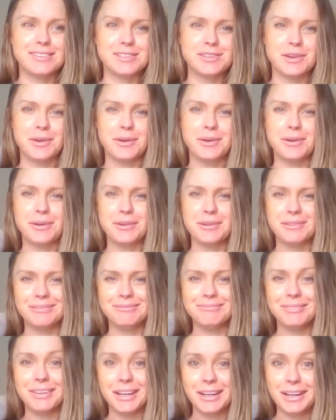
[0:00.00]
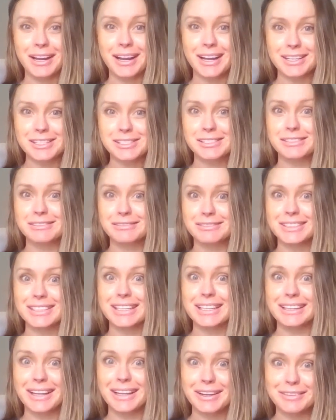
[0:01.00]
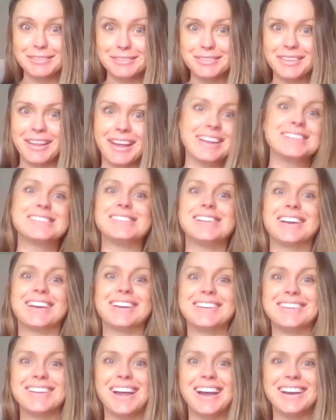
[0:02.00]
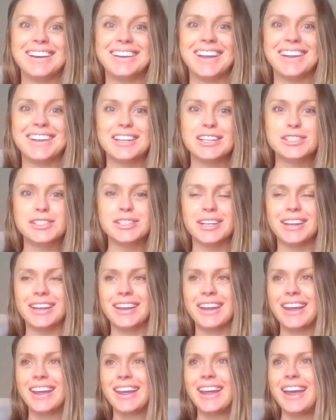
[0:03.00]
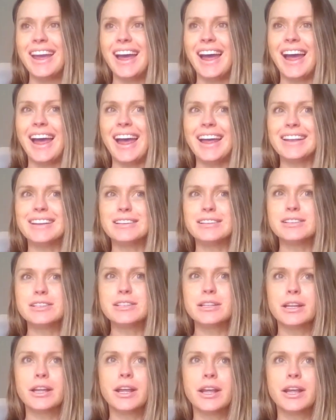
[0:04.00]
So I actually really love that second line energy. And